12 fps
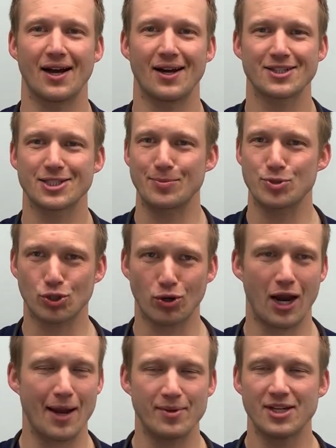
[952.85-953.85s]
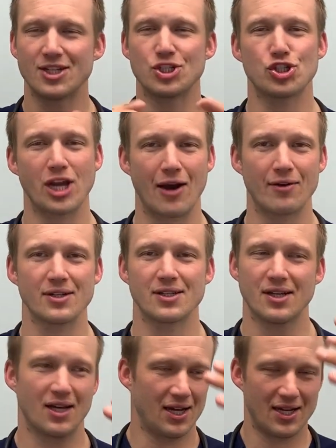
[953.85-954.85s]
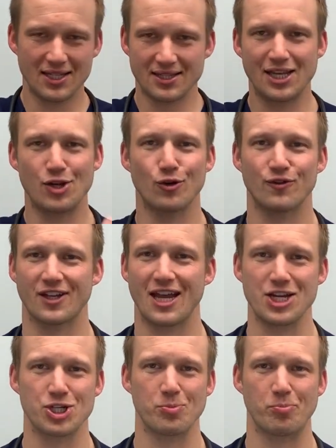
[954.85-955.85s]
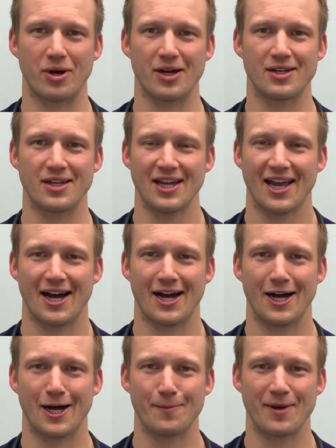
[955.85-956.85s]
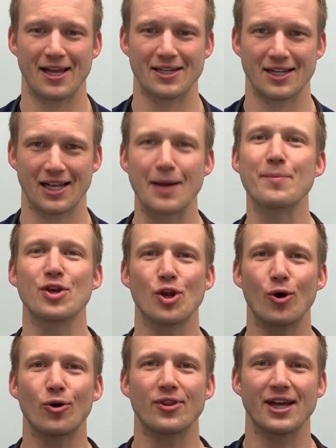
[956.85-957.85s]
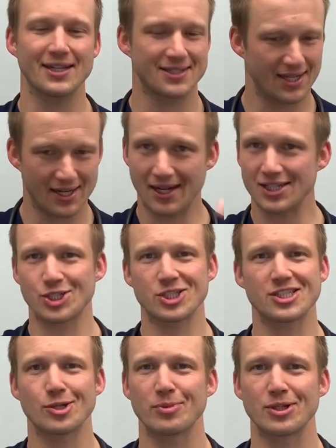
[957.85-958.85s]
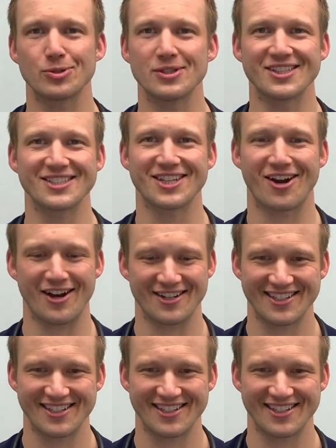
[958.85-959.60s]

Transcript: subscribe, share it, hit that notification button, and let me know that I should still be doing this. All right,